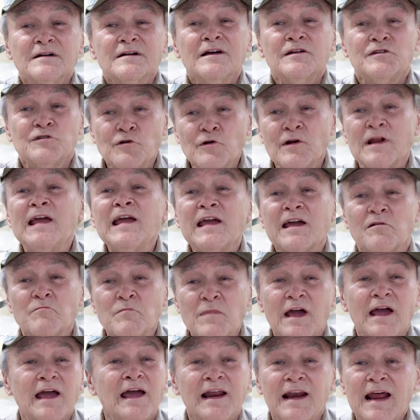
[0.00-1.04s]
It's unique
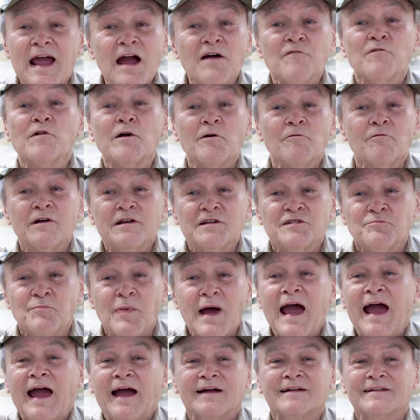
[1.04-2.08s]
in, in every
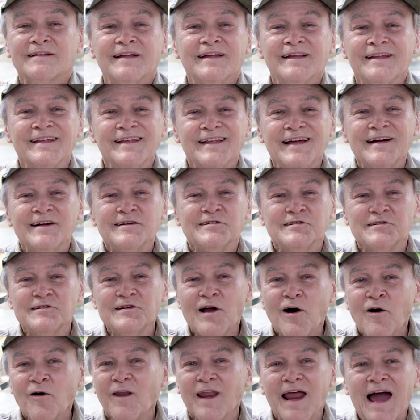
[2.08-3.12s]
respect. There's
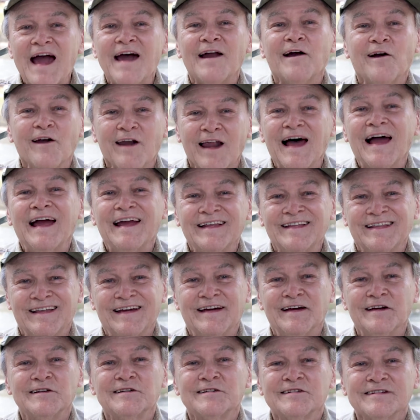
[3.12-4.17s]
no ladder like
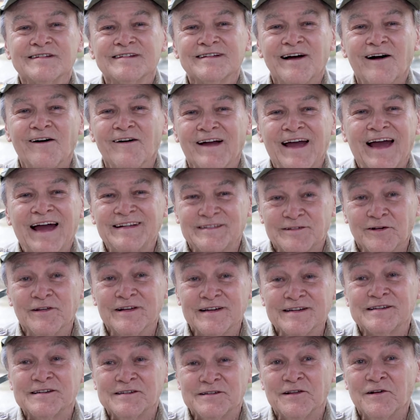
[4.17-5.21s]
this. Okay, so
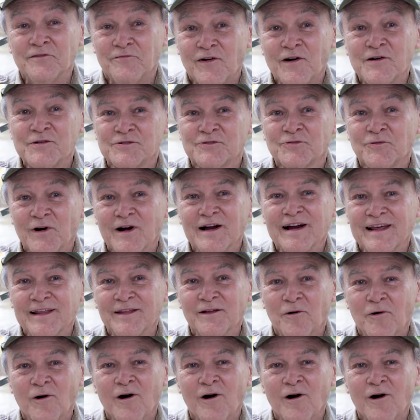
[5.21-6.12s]
this is the first one in the